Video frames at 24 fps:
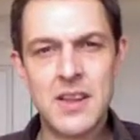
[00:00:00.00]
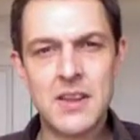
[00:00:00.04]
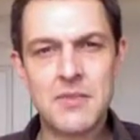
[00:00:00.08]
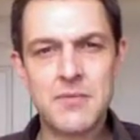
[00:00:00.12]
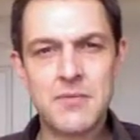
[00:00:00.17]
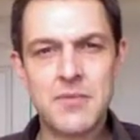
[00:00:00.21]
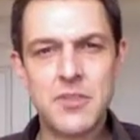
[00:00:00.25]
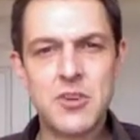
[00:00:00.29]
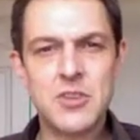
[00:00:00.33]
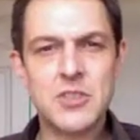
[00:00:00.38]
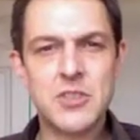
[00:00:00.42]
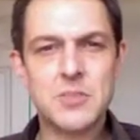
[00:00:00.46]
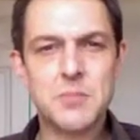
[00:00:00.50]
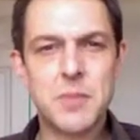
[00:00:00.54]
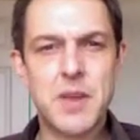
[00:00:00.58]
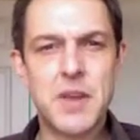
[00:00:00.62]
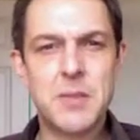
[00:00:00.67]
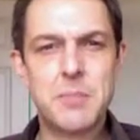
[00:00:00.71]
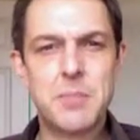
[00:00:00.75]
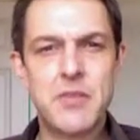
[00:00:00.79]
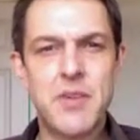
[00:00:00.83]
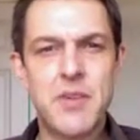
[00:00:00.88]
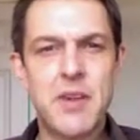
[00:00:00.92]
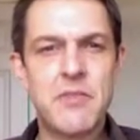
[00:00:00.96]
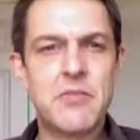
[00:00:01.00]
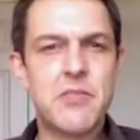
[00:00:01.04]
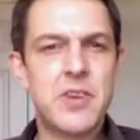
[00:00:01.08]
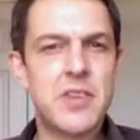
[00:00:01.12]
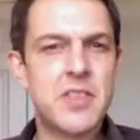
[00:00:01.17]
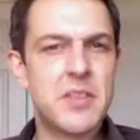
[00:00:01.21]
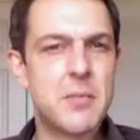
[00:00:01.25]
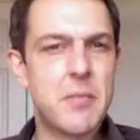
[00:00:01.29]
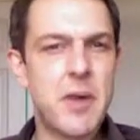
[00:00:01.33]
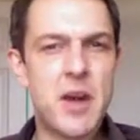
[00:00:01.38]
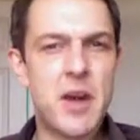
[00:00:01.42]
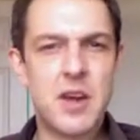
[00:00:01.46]
if those people are ever
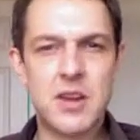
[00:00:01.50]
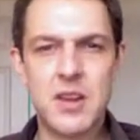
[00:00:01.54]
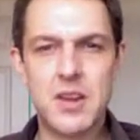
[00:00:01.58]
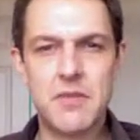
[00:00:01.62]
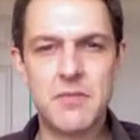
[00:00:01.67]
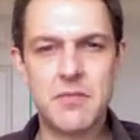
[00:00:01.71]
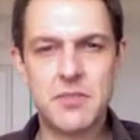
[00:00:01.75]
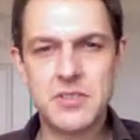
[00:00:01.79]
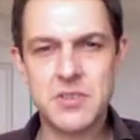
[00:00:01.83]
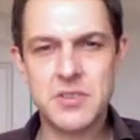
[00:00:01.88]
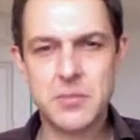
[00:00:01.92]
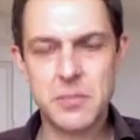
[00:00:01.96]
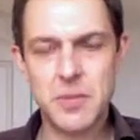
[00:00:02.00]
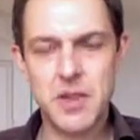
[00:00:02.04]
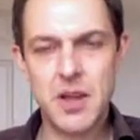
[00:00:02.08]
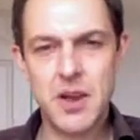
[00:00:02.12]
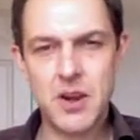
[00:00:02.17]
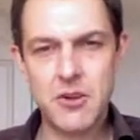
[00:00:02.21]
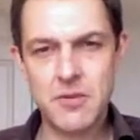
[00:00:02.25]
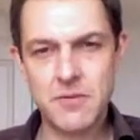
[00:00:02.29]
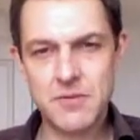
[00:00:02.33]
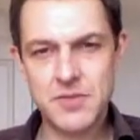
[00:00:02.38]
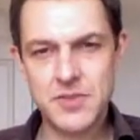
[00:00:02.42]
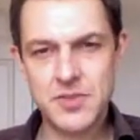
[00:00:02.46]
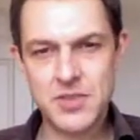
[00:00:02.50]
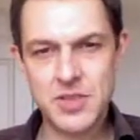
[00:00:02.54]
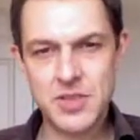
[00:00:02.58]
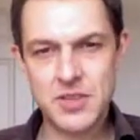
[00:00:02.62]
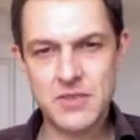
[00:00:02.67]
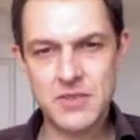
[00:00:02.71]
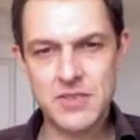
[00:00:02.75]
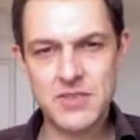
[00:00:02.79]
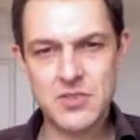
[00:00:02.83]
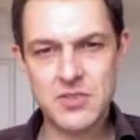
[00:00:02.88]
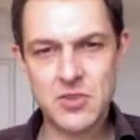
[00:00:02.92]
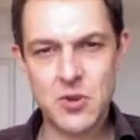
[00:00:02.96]
in the market for a supplier of
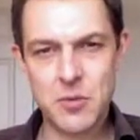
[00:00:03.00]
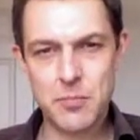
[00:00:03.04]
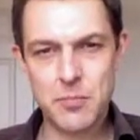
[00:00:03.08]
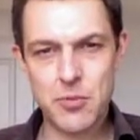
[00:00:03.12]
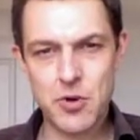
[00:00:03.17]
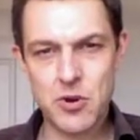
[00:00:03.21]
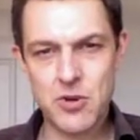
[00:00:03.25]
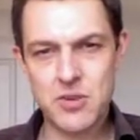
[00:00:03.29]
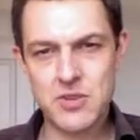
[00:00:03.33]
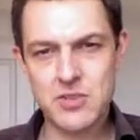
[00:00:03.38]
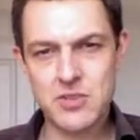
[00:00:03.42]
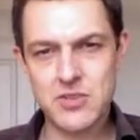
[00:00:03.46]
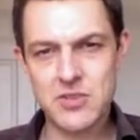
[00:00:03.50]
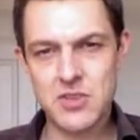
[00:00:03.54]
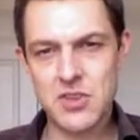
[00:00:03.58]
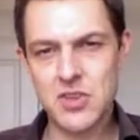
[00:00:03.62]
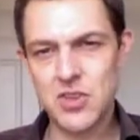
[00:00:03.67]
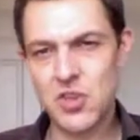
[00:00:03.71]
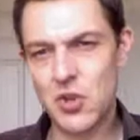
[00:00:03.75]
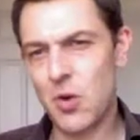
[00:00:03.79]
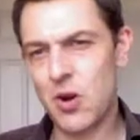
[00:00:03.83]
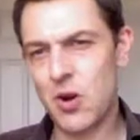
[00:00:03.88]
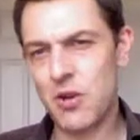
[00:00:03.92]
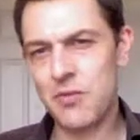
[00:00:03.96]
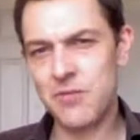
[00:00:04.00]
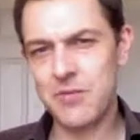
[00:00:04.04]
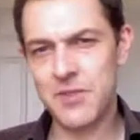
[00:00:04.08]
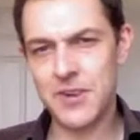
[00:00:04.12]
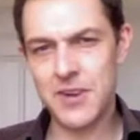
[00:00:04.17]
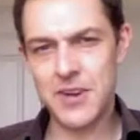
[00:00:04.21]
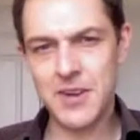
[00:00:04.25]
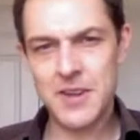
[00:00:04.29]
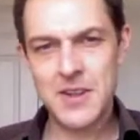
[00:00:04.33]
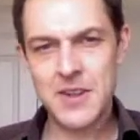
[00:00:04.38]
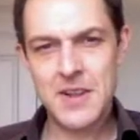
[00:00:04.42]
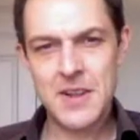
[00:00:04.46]
services or products that you
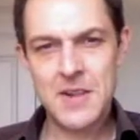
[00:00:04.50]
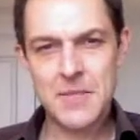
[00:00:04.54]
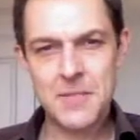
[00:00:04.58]
offer,